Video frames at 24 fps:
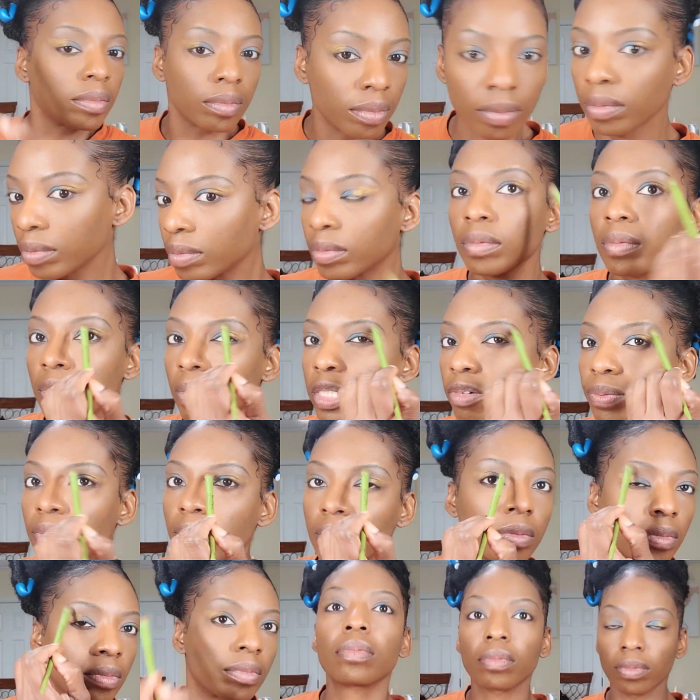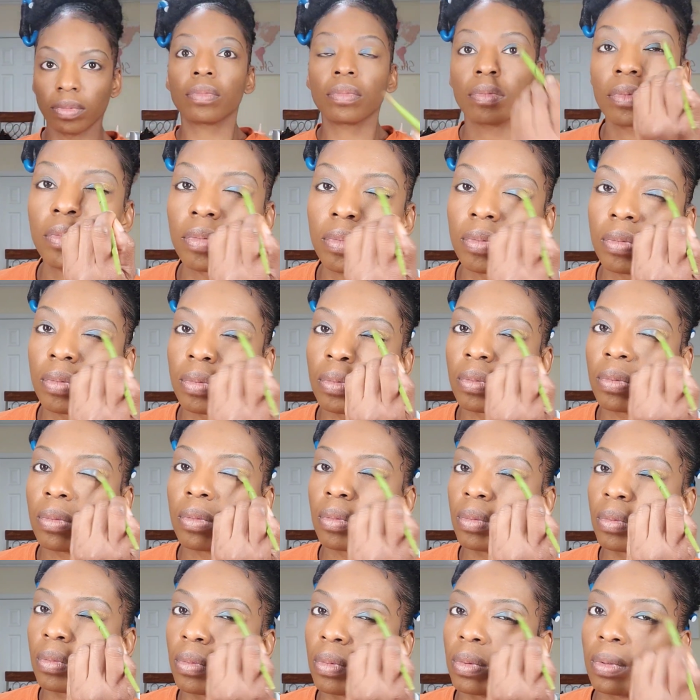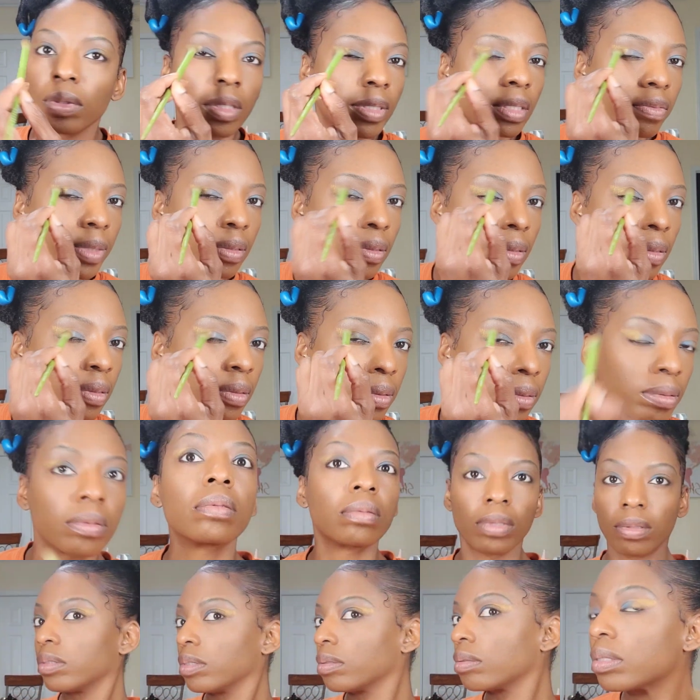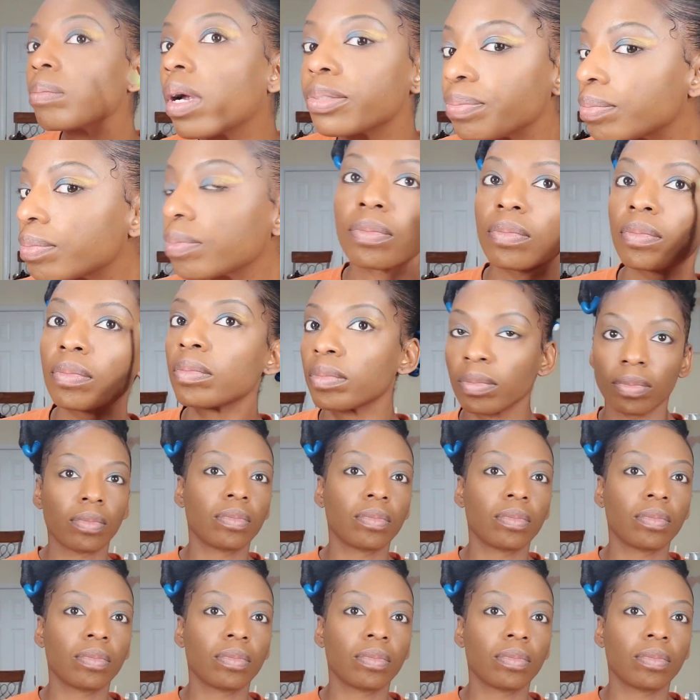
and I'm on a budget, y'all, this palette is